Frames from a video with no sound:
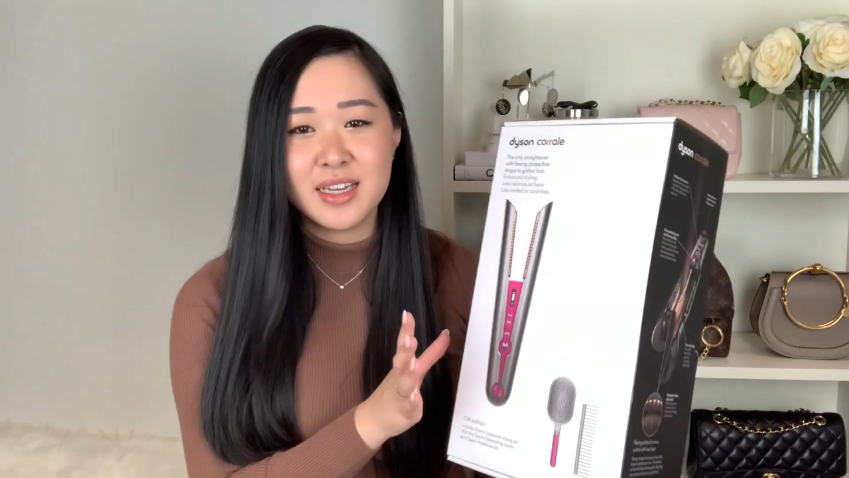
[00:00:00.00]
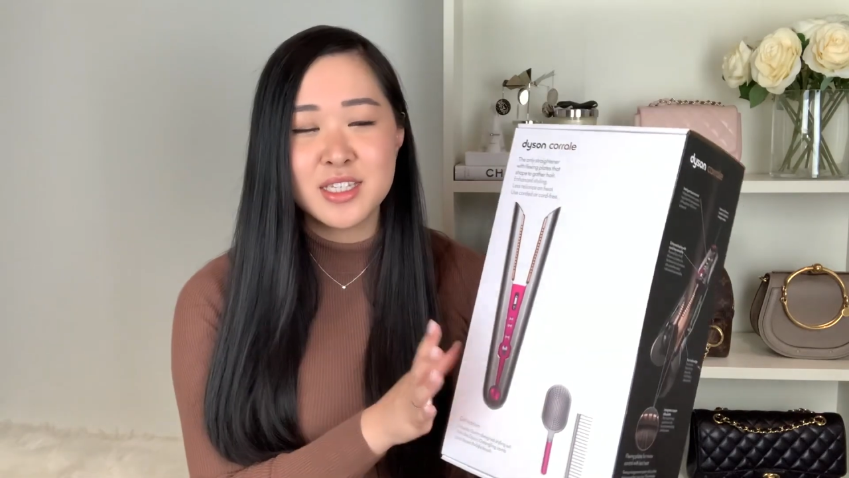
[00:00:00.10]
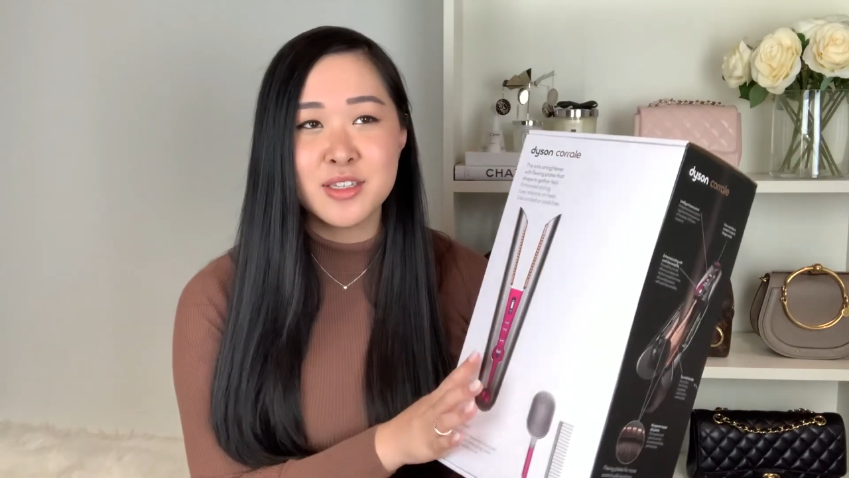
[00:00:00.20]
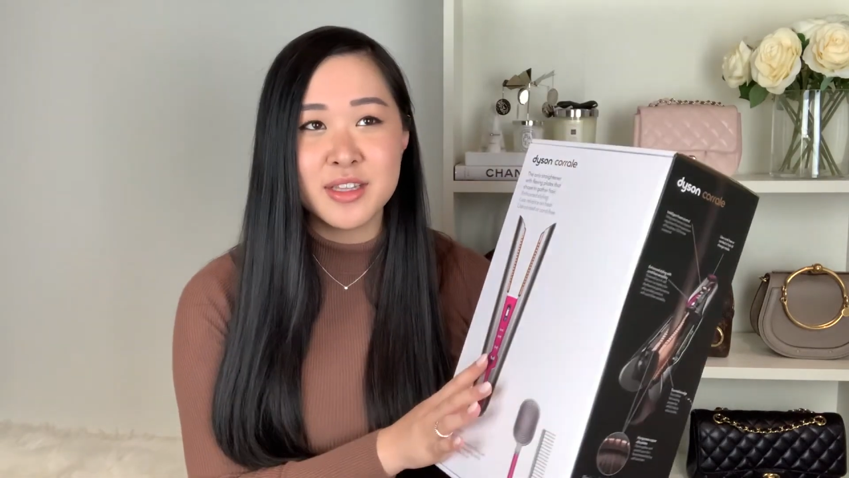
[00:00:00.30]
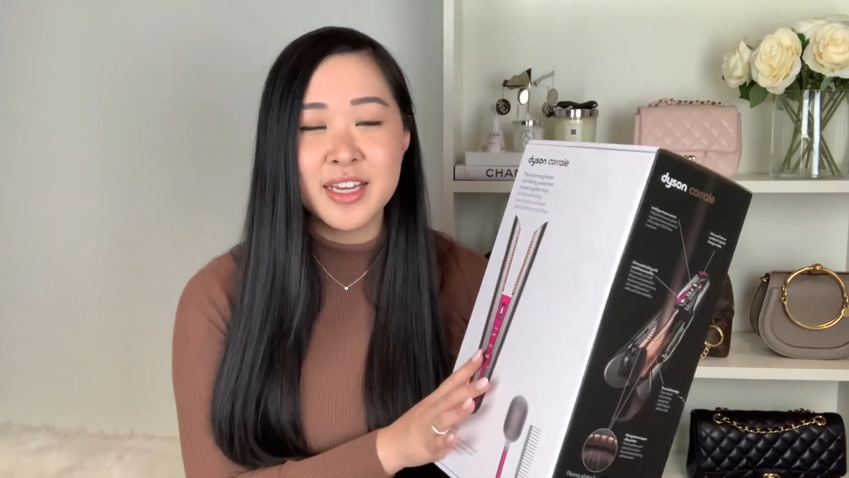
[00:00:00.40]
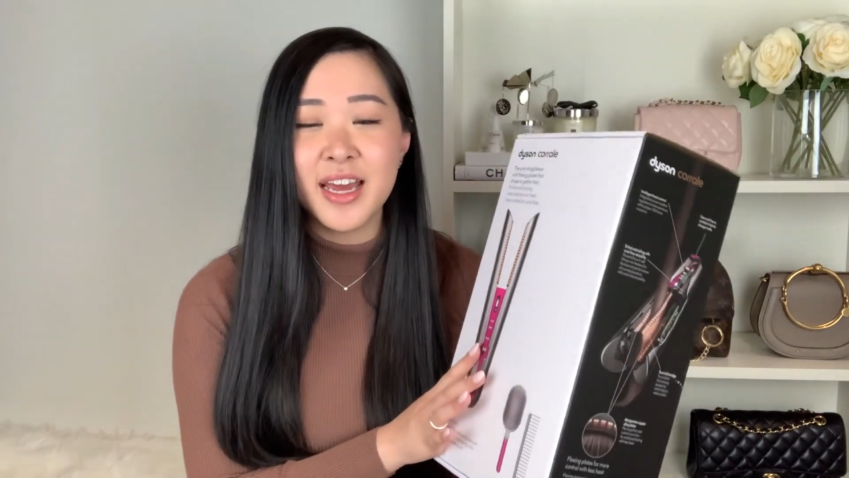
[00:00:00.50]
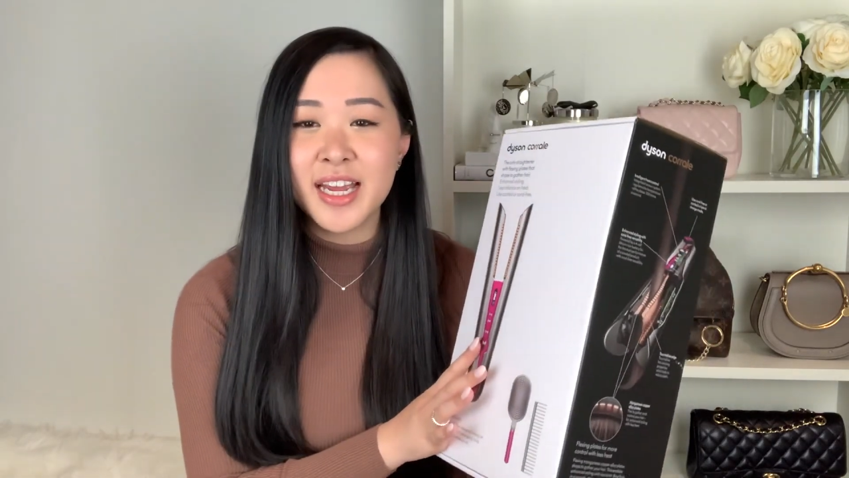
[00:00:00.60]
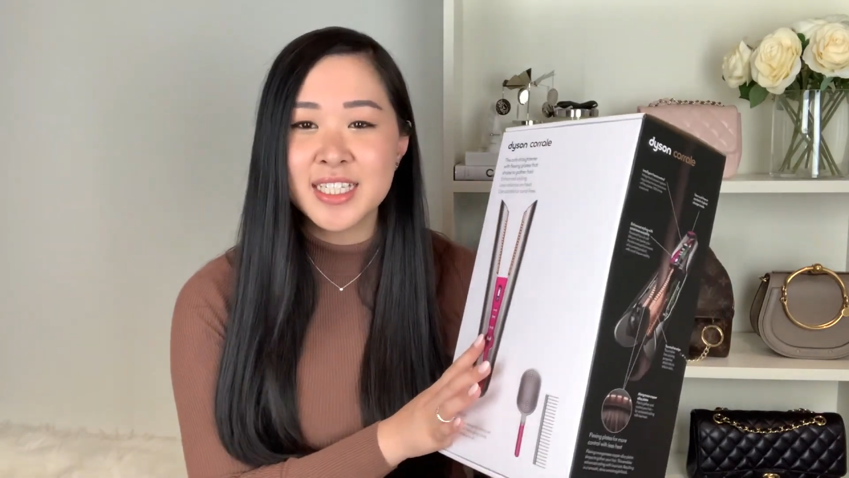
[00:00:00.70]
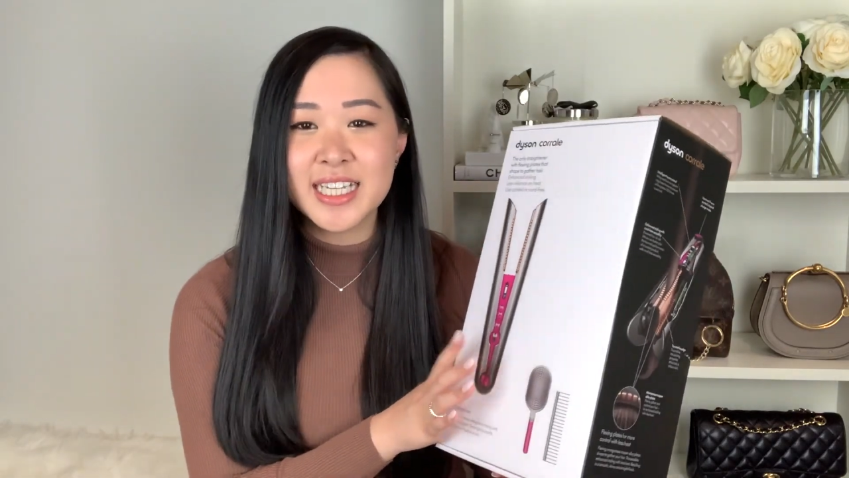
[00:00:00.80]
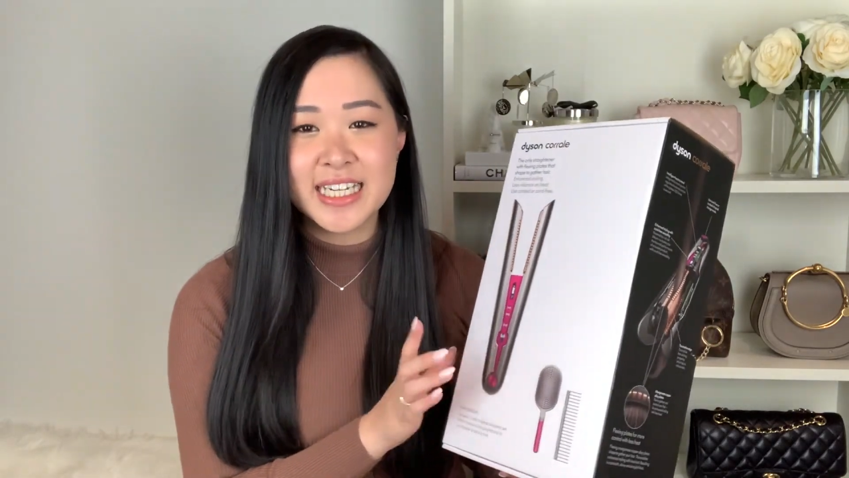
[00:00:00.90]
It's not that I
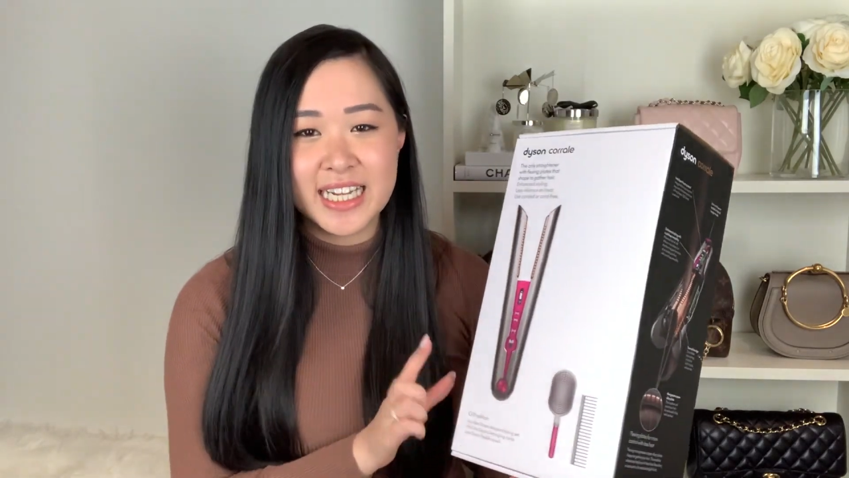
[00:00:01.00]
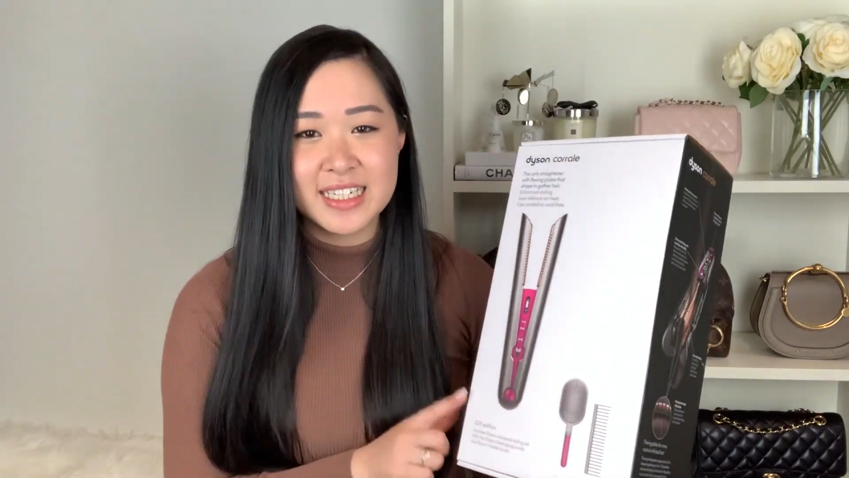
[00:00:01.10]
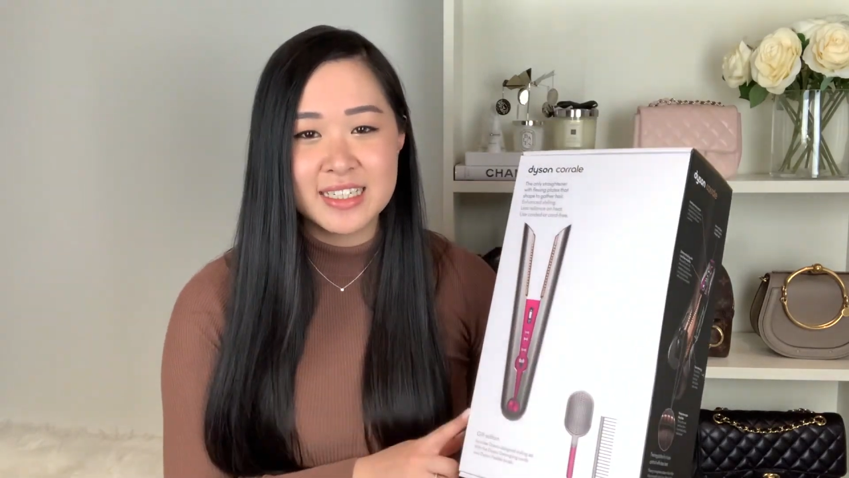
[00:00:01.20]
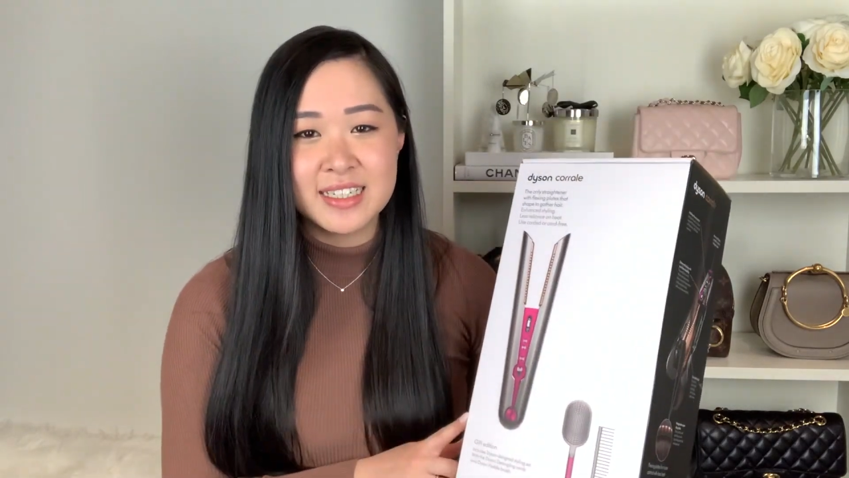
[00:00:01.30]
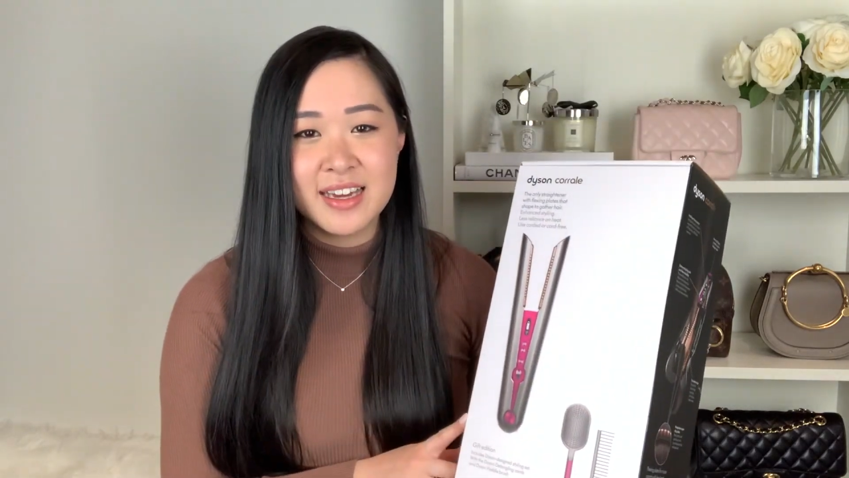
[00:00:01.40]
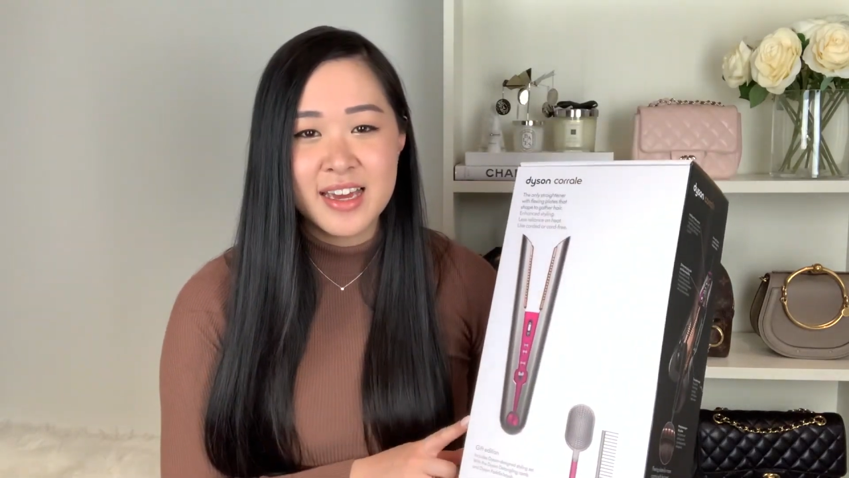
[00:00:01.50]
actually needed